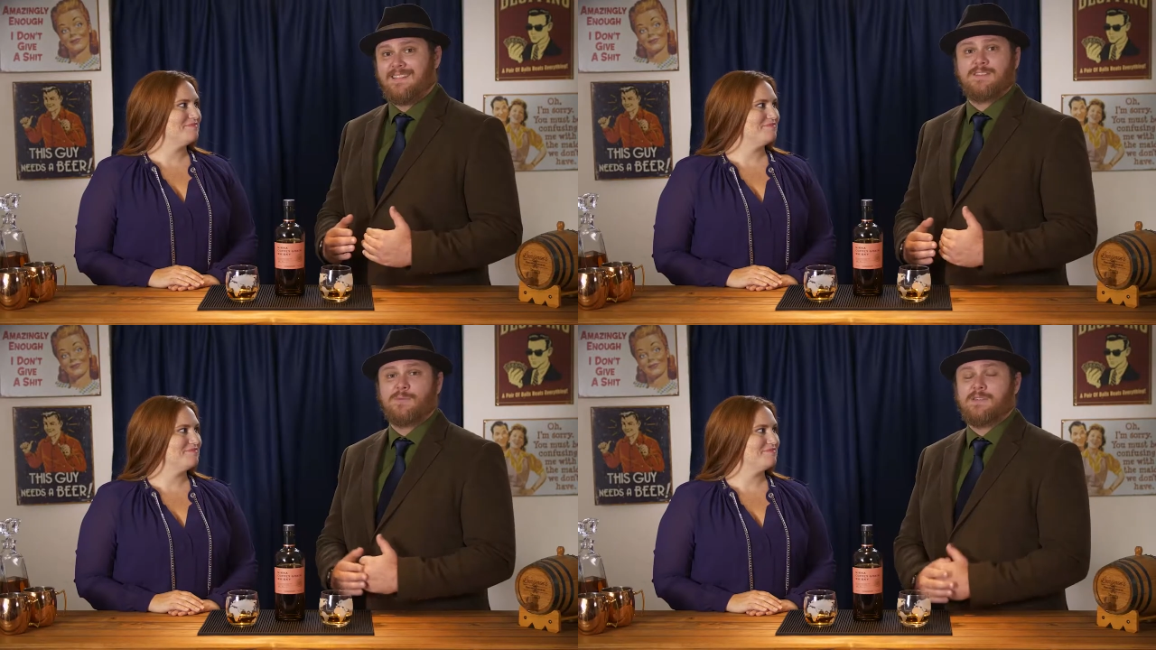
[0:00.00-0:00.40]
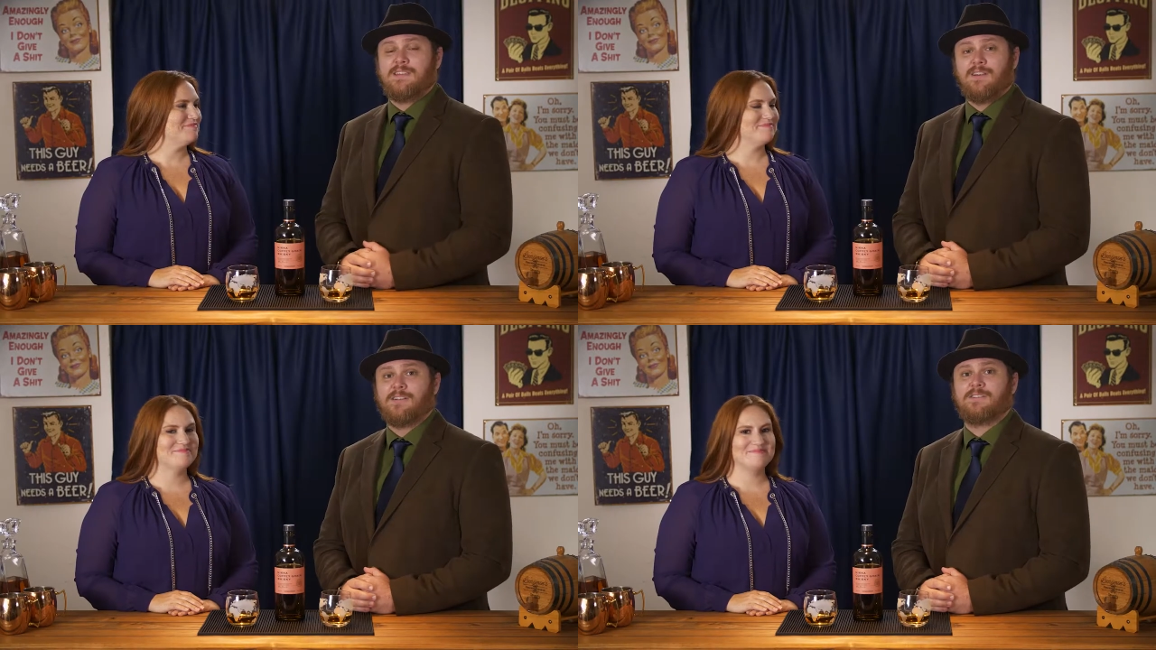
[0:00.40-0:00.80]
Speaker 1: that this
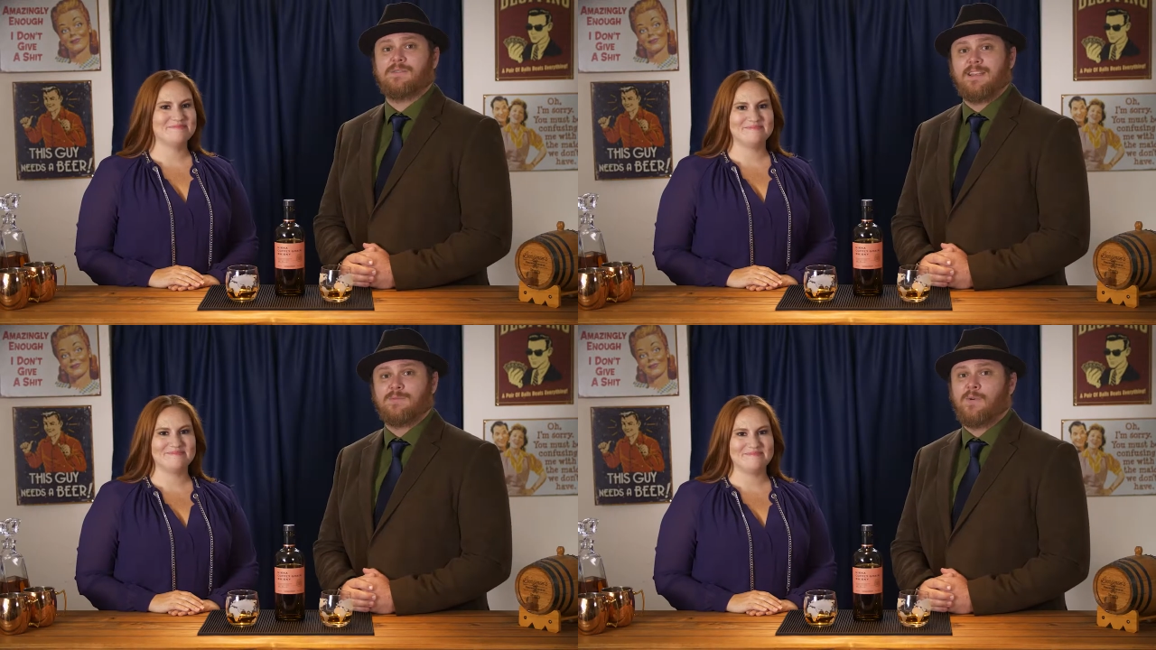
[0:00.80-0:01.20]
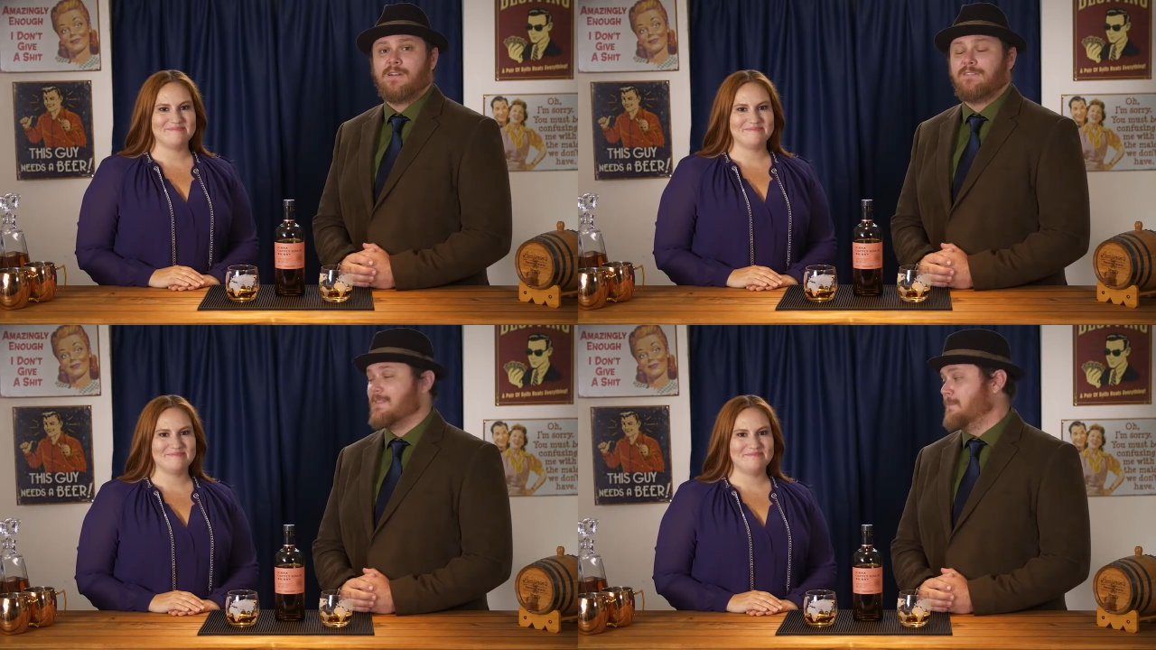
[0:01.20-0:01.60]
whiskey also has one
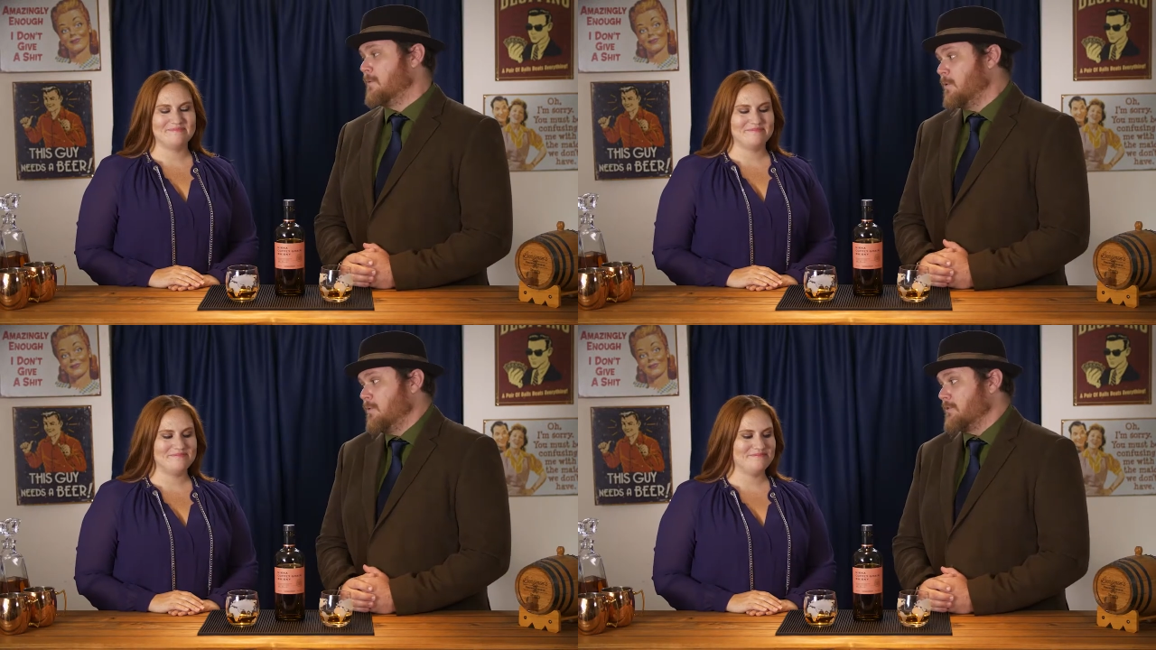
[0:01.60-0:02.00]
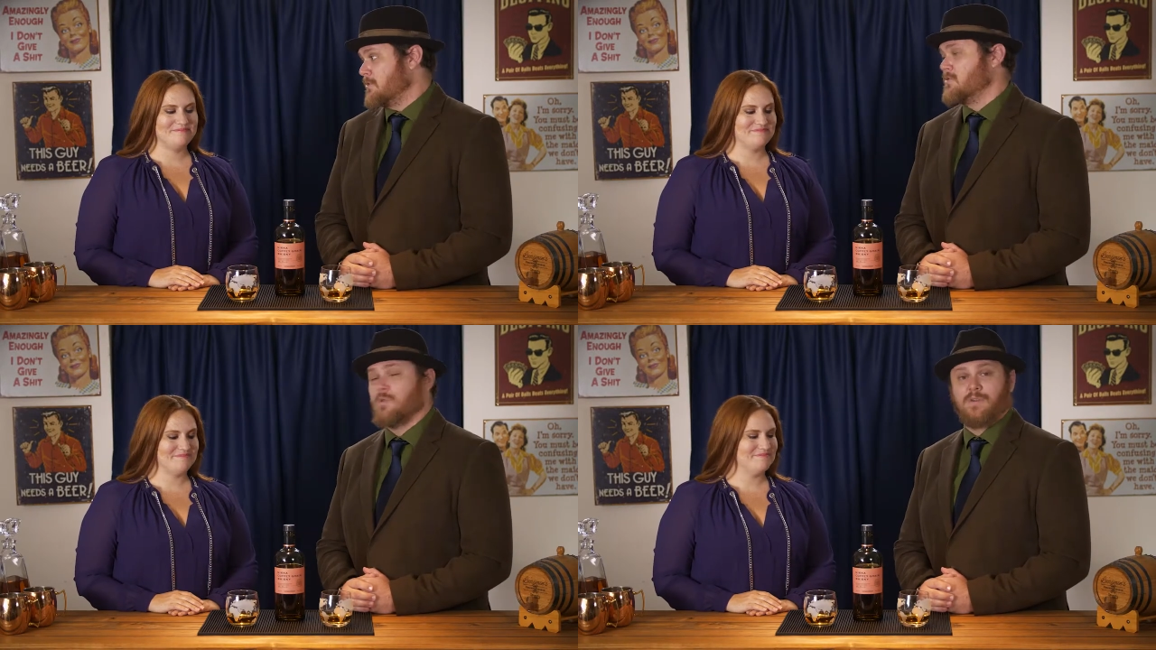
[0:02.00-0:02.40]
of the cooler
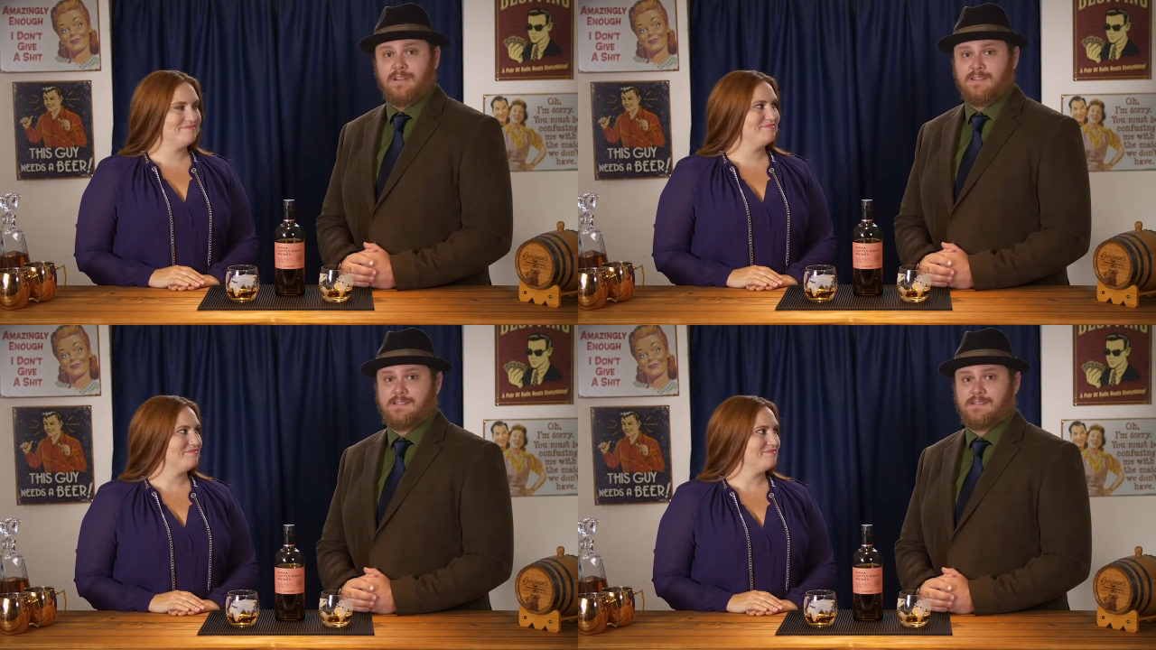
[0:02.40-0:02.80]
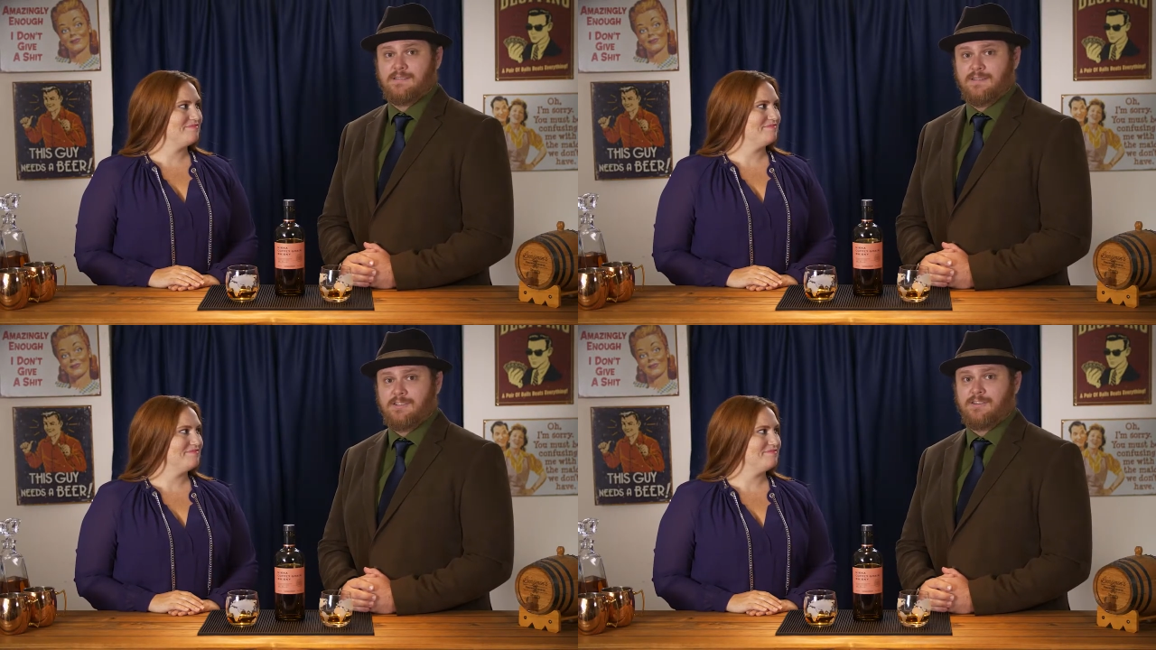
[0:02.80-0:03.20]
stories in